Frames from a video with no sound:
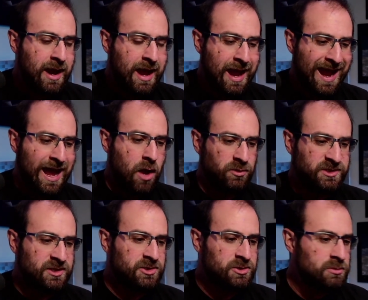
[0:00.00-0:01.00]
how to
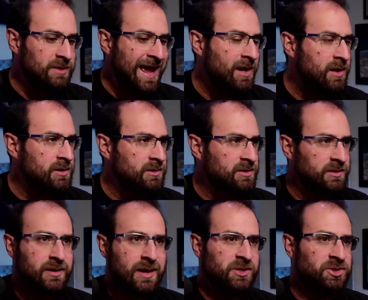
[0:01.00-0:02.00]
do that to the
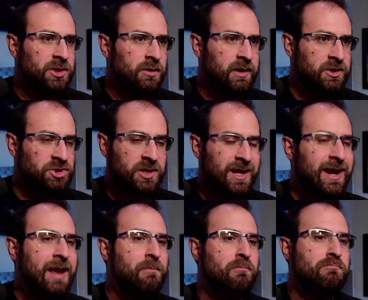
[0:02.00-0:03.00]
next generation in
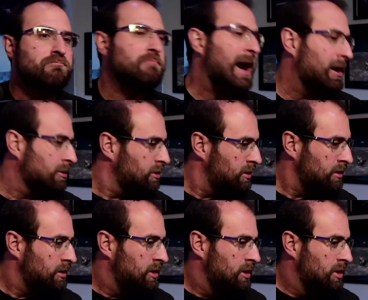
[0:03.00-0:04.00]
a modern
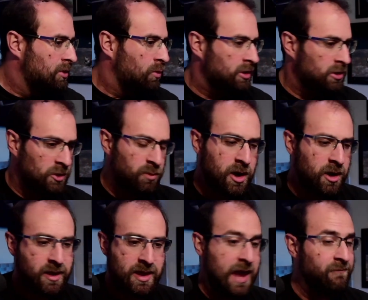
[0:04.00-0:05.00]
world where
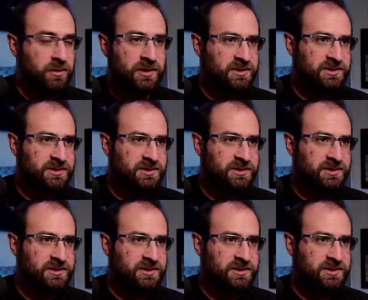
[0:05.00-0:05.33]
everything's